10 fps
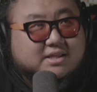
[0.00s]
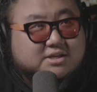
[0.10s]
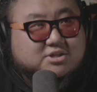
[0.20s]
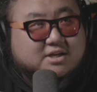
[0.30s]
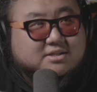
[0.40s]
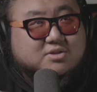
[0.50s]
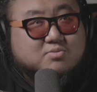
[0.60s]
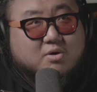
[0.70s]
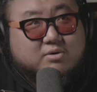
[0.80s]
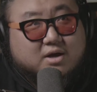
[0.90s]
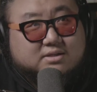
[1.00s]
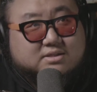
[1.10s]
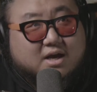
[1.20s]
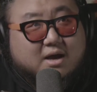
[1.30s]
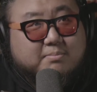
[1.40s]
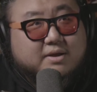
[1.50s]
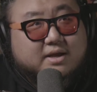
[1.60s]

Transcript: And then she has a throne on top,